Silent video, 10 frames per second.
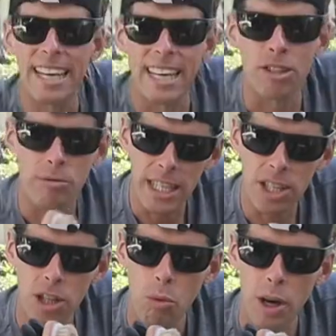And guys, the
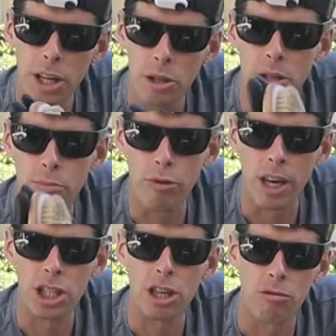reason you want to use a
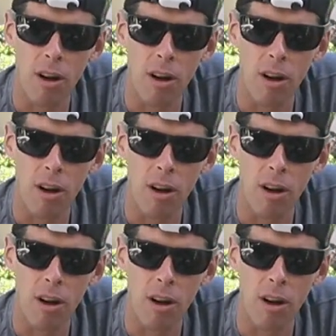brush